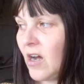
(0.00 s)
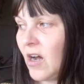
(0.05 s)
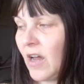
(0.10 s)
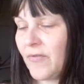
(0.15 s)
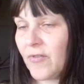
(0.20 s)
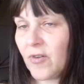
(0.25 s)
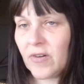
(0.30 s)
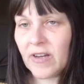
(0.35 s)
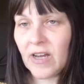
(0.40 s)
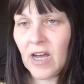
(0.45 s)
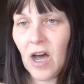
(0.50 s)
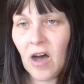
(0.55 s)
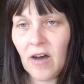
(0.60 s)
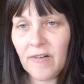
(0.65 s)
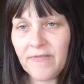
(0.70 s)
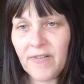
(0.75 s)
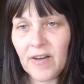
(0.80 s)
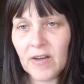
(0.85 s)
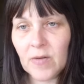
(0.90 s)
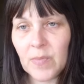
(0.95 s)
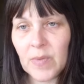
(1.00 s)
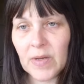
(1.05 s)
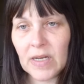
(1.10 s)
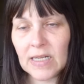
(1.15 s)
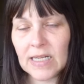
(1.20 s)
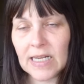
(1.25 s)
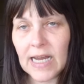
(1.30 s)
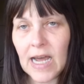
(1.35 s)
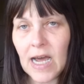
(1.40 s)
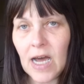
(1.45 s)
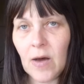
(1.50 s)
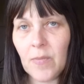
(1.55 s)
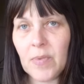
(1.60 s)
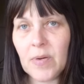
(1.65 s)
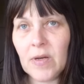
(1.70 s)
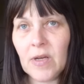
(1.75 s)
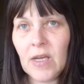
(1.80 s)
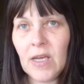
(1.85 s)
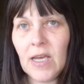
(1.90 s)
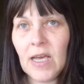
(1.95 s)
I've got a car fund building up,
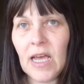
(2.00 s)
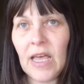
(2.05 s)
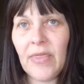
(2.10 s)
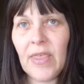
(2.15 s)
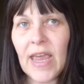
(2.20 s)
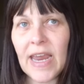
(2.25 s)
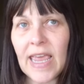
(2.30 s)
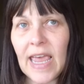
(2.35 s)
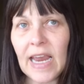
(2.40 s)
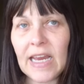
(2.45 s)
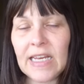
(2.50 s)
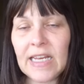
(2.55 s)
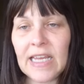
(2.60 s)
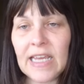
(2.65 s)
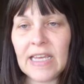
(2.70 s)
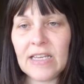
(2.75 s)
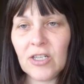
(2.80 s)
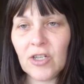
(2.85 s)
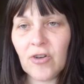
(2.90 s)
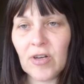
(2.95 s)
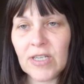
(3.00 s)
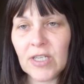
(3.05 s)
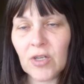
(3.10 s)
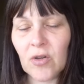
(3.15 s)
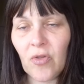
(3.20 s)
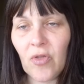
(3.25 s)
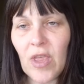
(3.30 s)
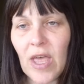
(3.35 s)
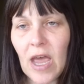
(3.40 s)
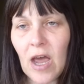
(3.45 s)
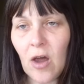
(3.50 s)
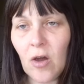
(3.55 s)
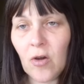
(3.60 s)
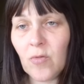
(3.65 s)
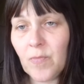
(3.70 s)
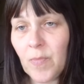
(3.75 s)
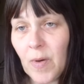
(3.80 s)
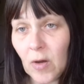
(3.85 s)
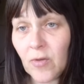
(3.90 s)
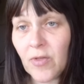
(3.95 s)
and they're gaining interest on their
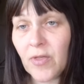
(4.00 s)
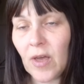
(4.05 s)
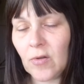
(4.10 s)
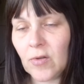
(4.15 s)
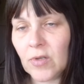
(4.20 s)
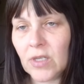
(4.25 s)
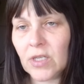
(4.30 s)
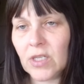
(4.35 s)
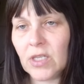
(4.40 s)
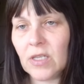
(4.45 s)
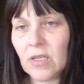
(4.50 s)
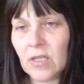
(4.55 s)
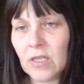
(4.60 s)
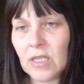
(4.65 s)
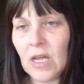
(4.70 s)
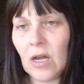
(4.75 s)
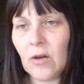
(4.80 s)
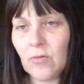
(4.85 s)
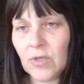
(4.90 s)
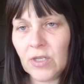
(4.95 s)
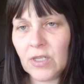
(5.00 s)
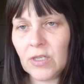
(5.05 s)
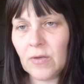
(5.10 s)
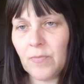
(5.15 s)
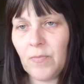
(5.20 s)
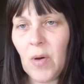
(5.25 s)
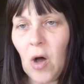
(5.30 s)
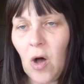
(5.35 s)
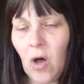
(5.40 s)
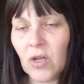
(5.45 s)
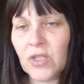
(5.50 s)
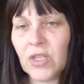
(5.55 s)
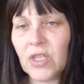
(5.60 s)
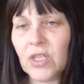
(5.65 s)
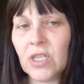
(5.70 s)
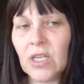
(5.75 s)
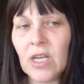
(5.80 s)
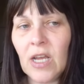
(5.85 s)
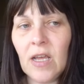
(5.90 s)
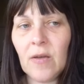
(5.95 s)
own. Both those those
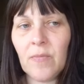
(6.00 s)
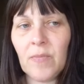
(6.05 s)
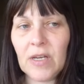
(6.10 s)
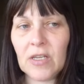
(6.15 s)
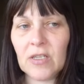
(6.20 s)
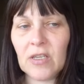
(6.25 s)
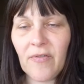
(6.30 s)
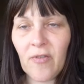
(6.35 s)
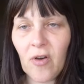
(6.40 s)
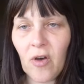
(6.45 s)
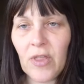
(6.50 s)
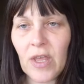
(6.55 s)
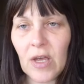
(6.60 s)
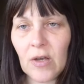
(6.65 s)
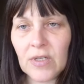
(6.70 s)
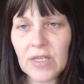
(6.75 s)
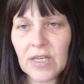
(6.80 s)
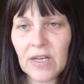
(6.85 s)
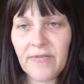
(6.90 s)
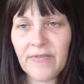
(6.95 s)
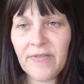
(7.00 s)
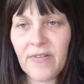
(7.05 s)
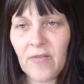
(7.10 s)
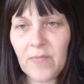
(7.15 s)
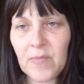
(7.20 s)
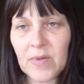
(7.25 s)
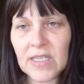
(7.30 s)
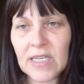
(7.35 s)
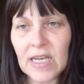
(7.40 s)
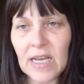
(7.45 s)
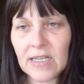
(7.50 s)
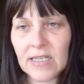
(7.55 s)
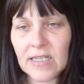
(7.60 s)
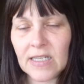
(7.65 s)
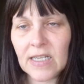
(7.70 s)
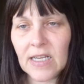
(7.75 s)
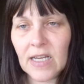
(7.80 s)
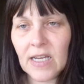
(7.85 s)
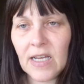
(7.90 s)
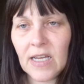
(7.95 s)
pots because I've got those in a five
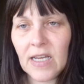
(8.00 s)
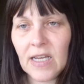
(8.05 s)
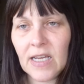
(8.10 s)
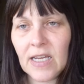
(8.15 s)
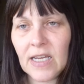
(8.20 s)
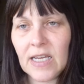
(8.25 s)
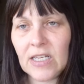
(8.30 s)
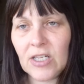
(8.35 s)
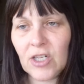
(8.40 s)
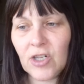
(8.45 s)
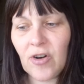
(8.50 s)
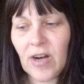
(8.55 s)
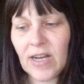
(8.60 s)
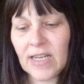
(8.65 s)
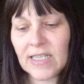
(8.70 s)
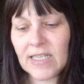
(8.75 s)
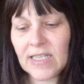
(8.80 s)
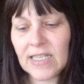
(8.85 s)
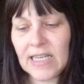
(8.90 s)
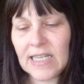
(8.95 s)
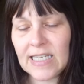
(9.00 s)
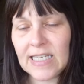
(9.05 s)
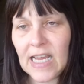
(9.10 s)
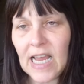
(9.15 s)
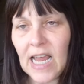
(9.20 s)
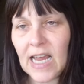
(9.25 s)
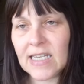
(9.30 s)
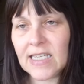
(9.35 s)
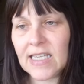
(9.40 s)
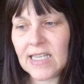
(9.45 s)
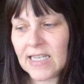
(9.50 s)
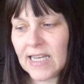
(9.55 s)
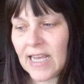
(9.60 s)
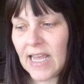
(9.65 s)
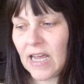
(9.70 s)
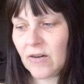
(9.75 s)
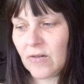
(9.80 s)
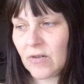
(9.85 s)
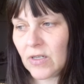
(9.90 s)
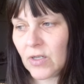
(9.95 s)
percent interest easy access
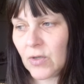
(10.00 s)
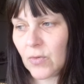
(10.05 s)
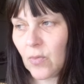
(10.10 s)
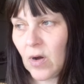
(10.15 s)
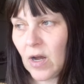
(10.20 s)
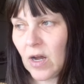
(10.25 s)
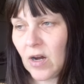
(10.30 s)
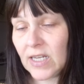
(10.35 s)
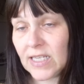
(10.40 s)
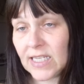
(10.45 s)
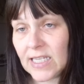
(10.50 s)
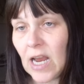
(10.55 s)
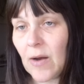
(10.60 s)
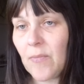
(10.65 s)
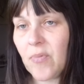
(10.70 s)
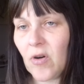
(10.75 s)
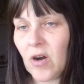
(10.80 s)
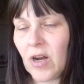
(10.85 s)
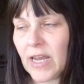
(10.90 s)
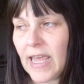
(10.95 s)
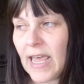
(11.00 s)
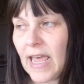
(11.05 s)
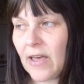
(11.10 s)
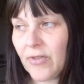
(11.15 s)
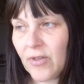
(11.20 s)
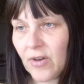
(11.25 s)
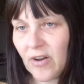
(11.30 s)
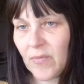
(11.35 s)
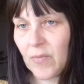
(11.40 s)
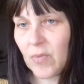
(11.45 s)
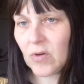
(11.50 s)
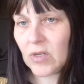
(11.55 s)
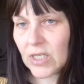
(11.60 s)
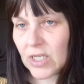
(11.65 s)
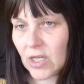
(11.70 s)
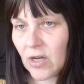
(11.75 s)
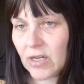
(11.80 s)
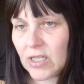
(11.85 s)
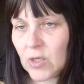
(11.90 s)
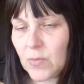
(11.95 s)
account as well, a separate account that I've put
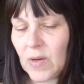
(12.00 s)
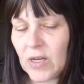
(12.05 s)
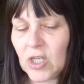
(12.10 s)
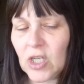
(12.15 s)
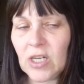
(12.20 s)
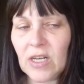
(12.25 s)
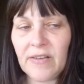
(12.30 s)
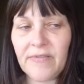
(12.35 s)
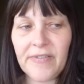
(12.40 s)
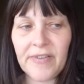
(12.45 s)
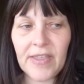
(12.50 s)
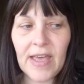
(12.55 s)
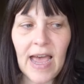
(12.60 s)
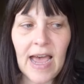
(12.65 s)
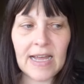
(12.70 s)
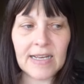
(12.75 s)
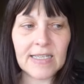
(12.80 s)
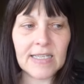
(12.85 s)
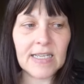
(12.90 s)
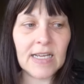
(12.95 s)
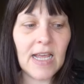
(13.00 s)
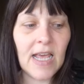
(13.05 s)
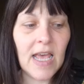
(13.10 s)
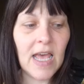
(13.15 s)
aside specially for that.